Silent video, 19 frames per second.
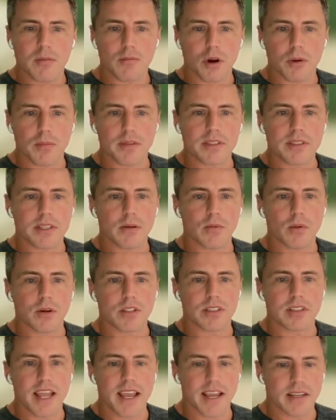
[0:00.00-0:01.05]
you start
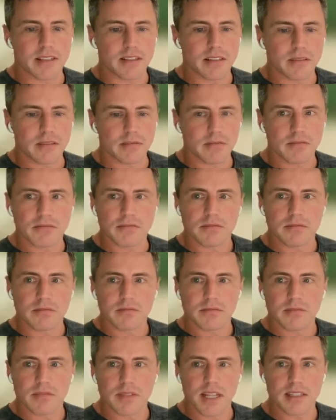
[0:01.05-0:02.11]
promising what's next.
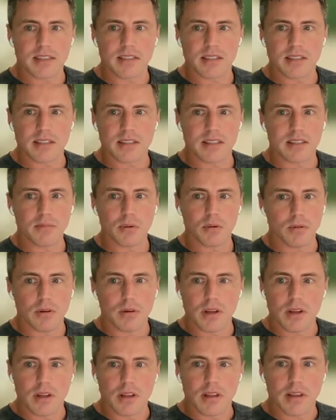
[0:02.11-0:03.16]
That's
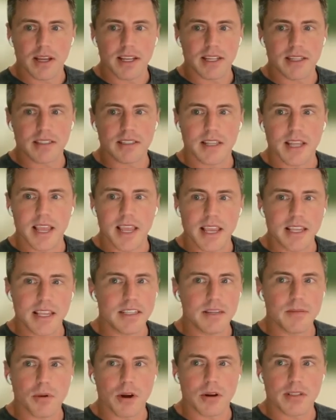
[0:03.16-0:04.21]
simple. Like it's an
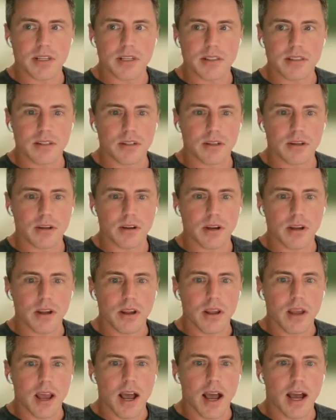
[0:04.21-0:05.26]
easy process to
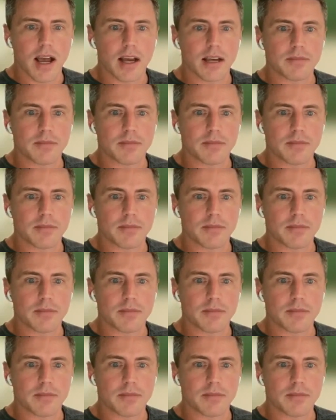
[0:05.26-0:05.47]
do.